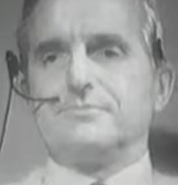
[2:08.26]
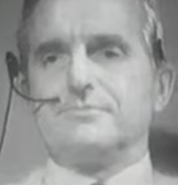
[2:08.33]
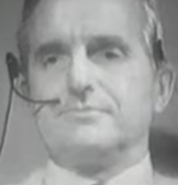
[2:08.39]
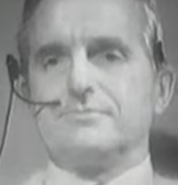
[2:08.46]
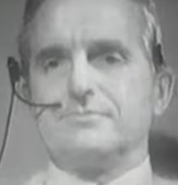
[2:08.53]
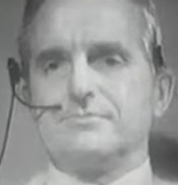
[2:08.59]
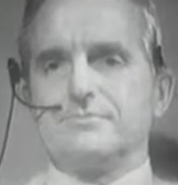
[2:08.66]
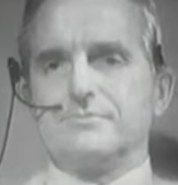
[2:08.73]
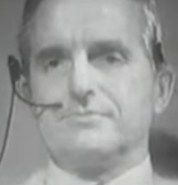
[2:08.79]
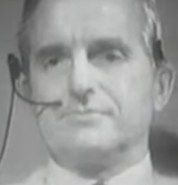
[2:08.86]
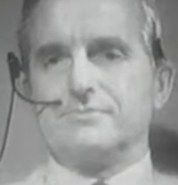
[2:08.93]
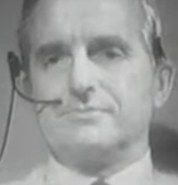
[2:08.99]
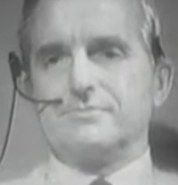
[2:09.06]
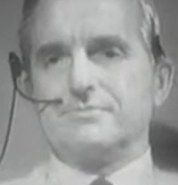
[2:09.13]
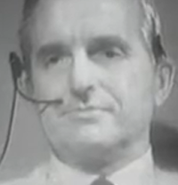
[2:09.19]

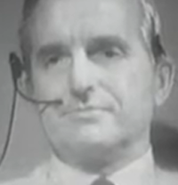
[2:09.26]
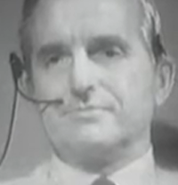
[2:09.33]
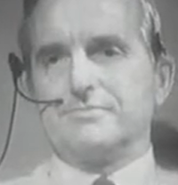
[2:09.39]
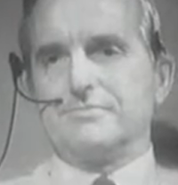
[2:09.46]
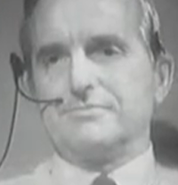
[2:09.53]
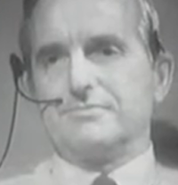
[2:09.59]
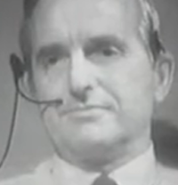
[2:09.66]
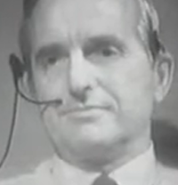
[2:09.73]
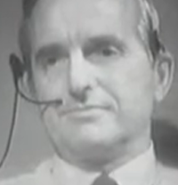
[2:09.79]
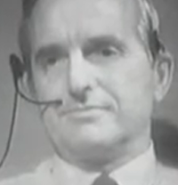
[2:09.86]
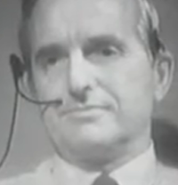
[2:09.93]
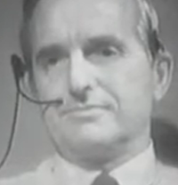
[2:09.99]
(no one is talking)